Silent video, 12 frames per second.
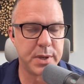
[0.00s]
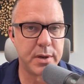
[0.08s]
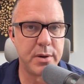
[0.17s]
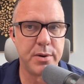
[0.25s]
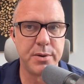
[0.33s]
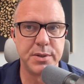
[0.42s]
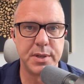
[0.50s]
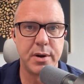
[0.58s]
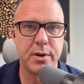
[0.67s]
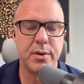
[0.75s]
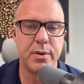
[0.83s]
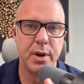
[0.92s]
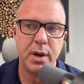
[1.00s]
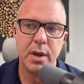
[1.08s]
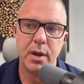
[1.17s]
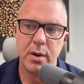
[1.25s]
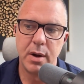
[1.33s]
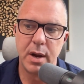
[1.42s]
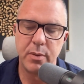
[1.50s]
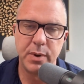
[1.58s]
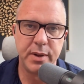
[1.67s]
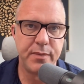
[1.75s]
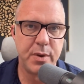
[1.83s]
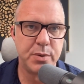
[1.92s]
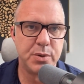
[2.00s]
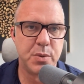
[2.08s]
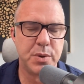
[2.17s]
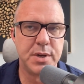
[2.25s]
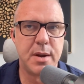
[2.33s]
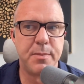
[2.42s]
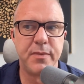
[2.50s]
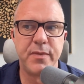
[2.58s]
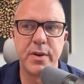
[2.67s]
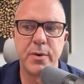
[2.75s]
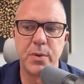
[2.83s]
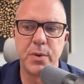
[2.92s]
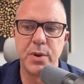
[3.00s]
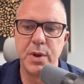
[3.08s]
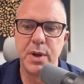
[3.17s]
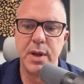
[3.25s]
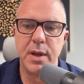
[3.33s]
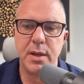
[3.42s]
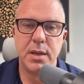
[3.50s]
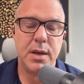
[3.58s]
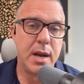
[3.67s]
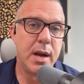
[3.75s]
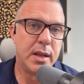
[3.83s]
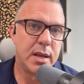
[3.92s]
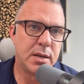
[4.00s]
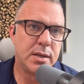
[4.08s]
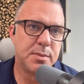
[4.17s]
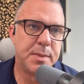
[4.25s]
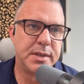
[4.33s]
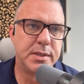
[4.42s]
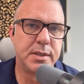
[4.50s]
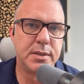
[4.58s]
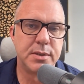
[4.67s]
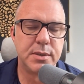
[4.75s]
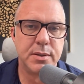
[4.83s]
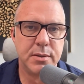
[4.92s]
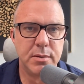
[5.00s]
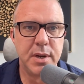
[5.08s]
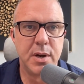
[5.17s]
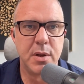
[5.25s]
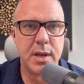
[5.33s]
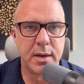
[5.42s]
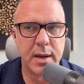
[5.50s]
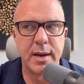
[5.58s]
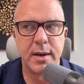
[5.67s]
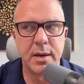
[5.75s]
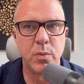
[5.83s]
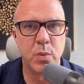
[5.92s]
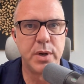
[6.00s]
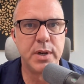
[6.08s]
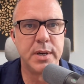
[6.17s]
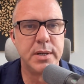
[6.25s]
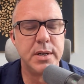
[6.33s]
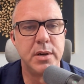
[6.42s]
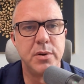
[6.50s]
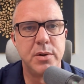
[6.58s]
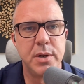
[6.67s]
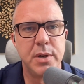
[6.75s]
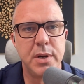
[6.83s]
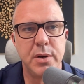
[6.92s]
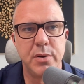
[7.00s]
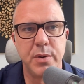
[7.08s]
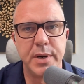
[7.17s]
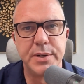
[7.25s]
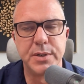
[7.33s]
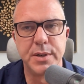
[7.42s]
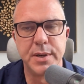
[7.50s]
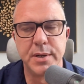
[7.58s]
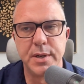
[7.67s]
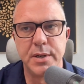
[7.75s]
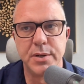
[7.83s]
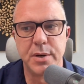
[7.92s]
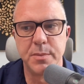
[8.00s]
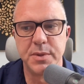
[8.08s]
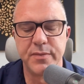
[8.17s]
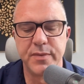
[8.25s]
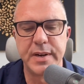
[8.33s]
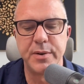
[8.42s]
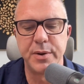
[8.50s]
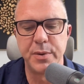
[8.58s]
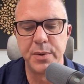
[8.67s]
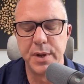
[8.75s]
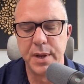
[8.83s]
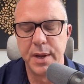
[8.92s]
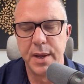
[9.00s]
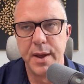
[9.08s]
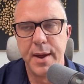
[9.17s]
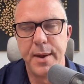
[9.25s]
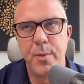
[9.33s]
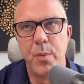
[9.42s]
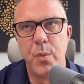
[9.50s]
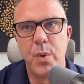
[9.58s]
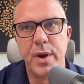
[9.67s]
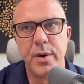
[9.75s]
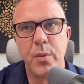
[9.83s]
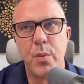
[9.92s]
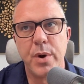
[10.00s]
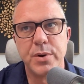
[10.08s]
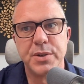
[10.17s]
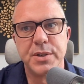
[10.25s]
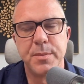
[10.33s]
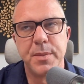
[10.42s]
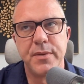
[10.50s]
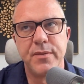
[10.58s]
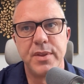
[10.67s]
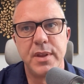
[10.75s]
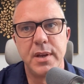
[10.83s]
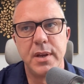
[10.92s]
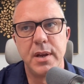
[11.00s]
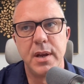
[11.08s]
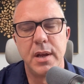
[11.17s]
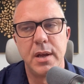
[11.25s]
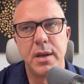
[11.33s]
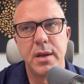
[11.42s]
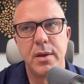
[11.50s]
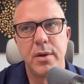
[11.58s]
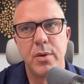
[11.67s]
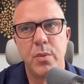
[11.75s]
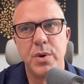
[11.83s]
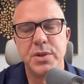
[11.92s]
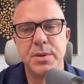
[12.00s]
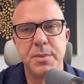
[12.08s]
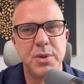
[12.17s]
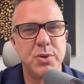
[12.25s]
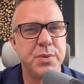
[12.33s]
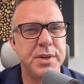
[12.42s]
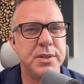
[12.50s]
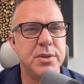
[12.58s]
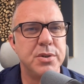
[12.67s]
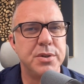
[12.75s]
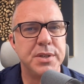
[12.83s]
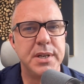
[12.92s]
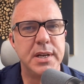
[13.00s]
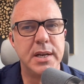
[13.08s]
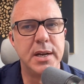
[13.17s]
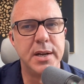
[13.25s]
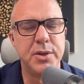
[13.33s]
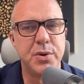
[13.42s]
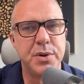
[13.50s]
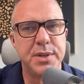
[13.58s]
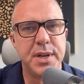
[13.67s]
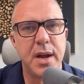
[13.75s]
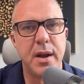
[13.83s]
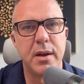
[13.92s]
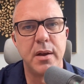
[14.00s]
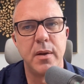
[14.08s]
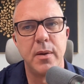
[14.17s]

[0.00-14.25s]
like yours that are really focused on top funnel, then yeah, that does make sense. That it would continue to increase in terms of value. What are some of the trends that you're seeing in HR tech